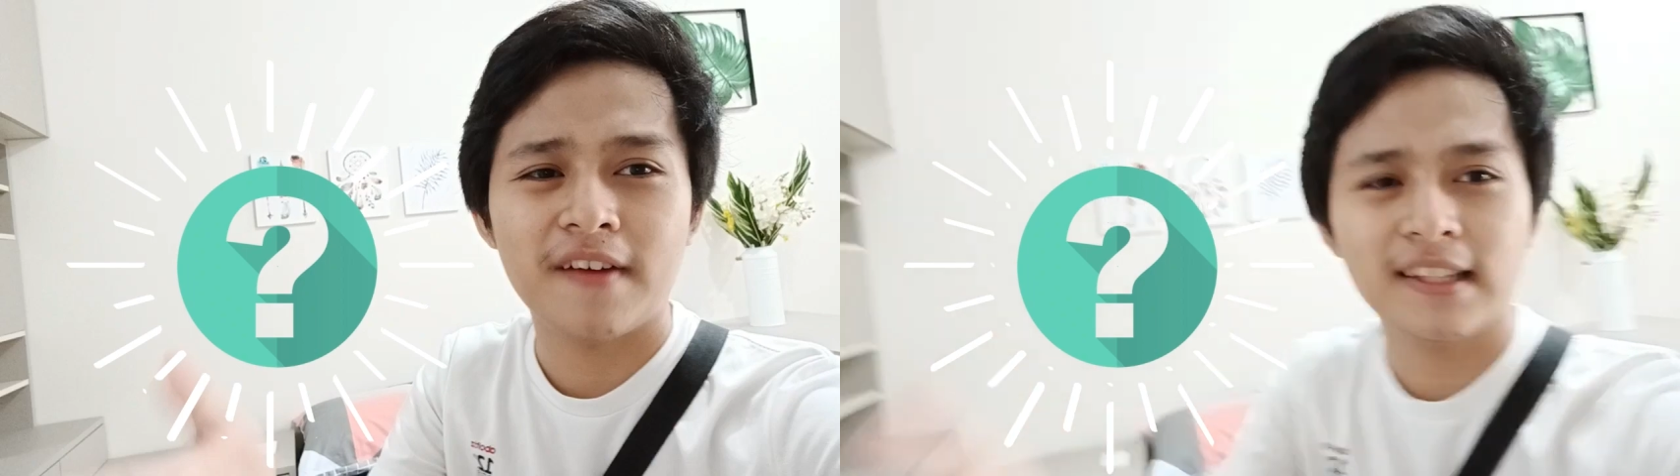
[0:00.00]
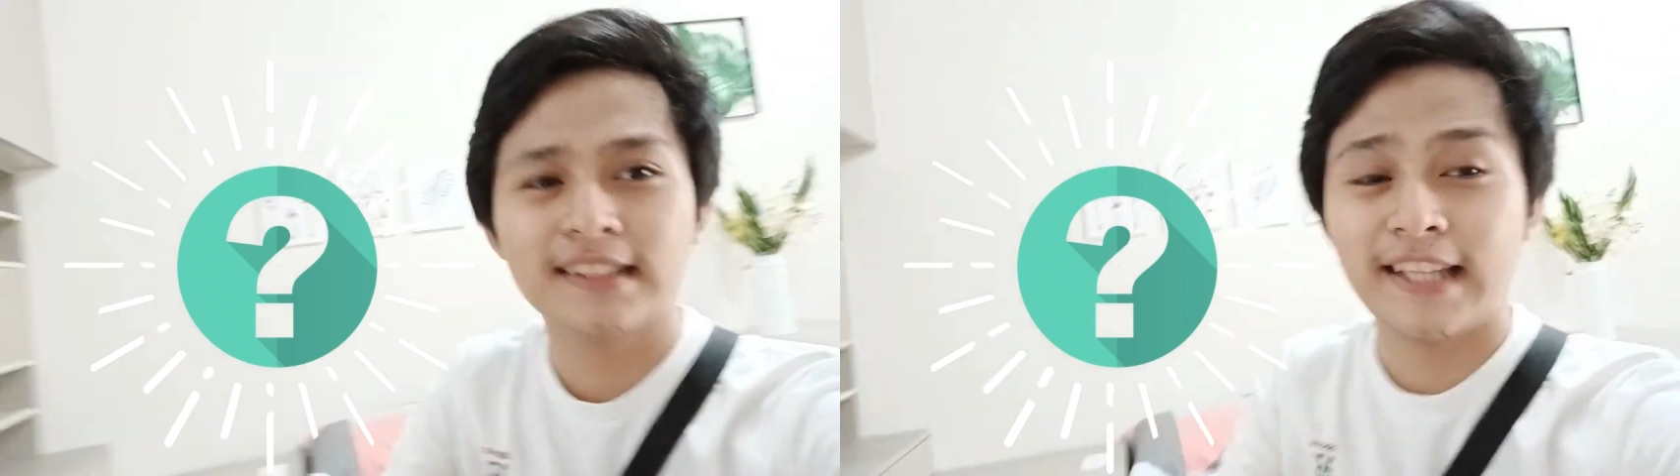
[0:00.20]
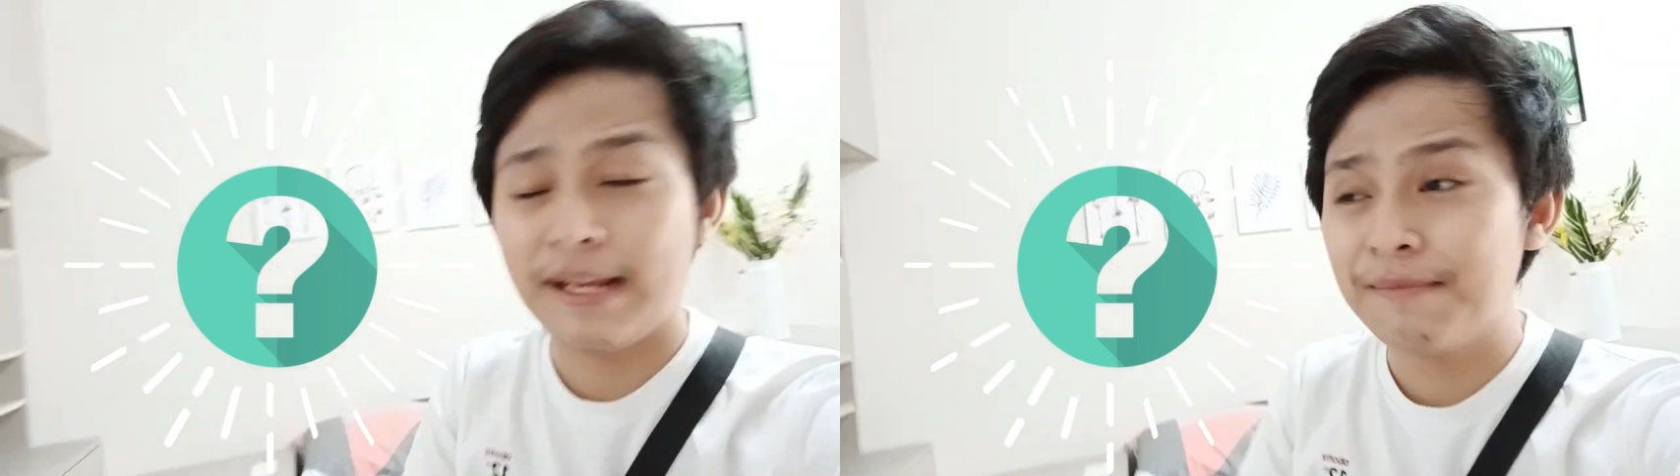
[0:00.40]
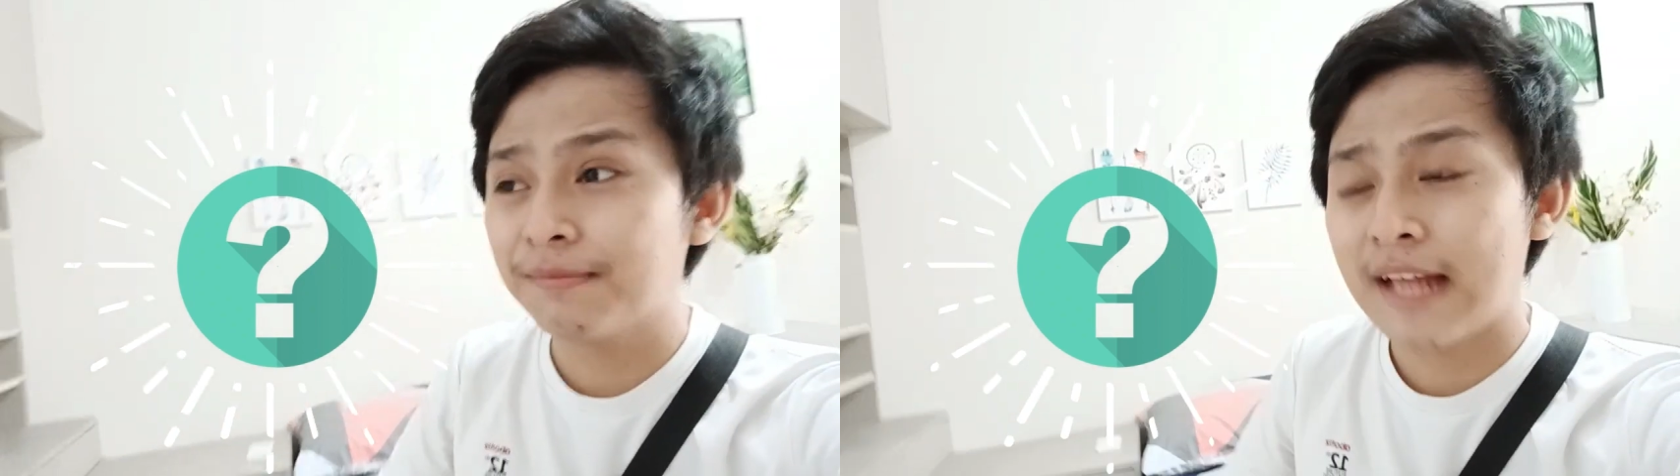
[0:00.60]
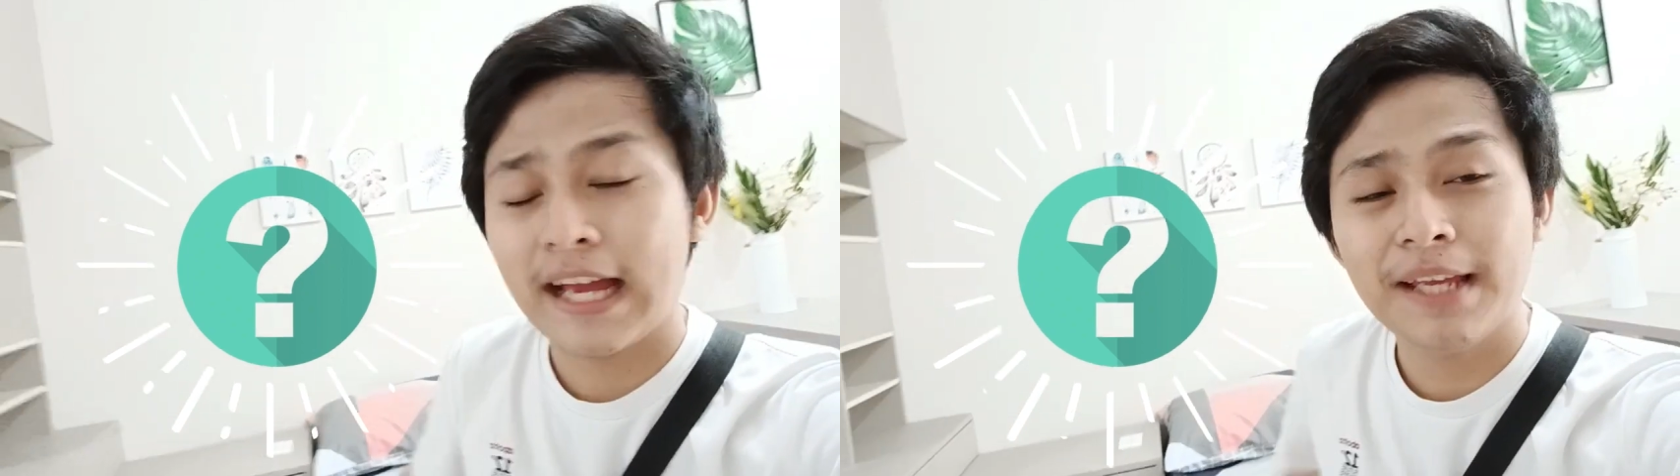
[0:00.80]
at the same
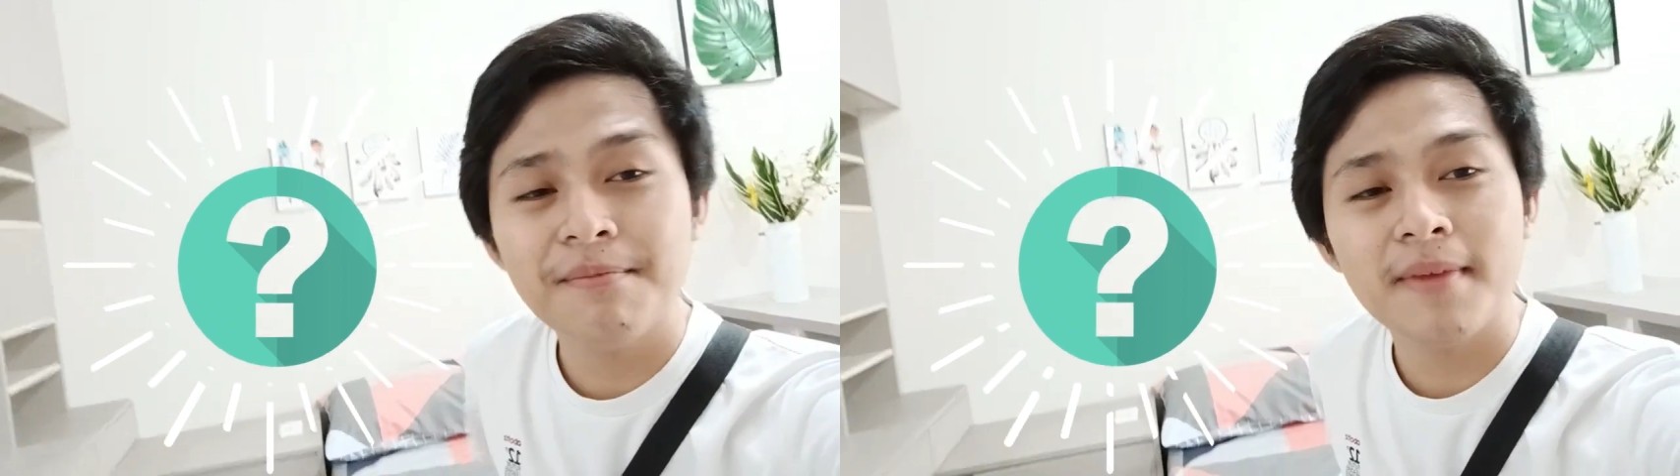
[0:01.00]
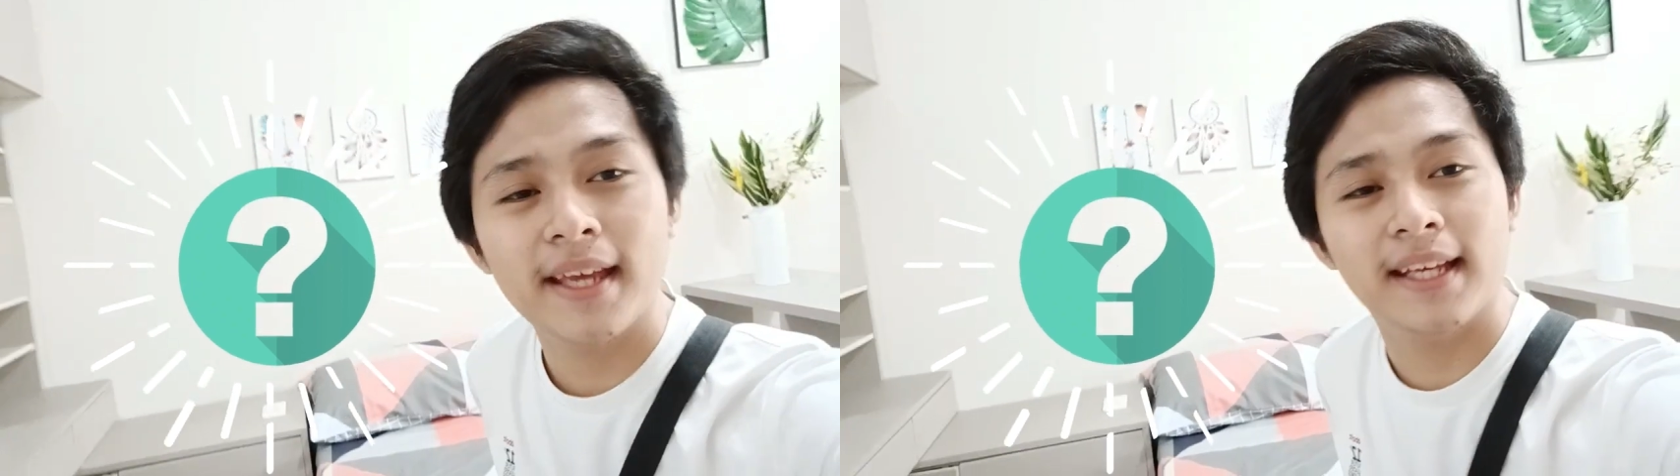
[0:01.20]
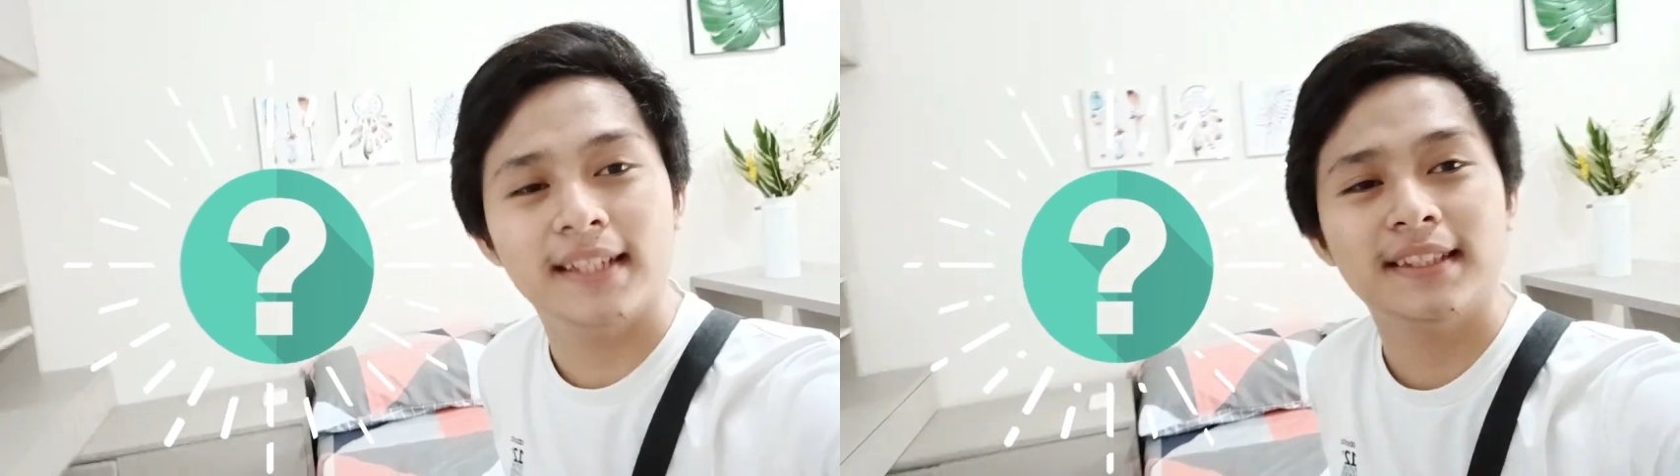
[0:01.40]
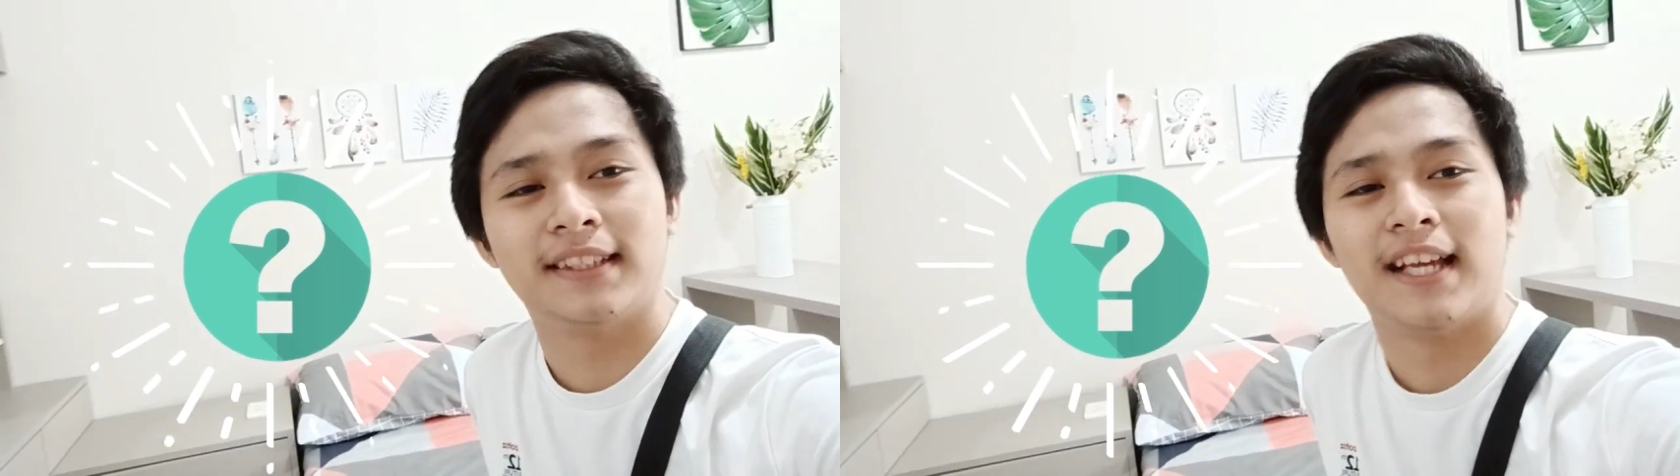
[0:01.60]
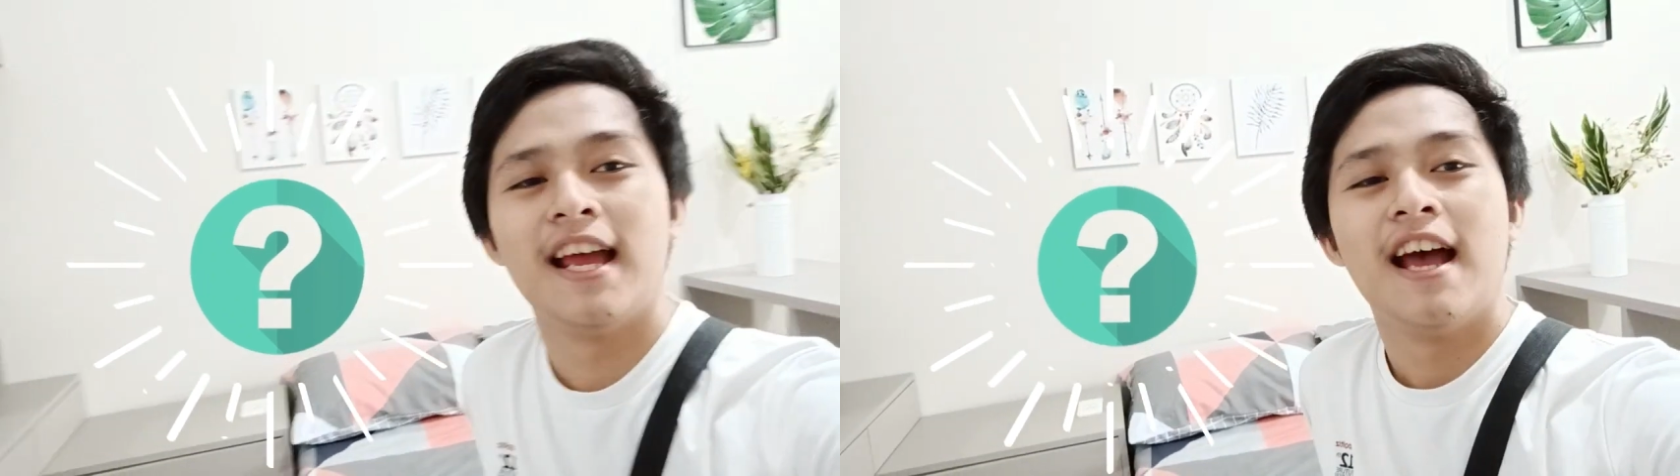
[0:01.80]
time as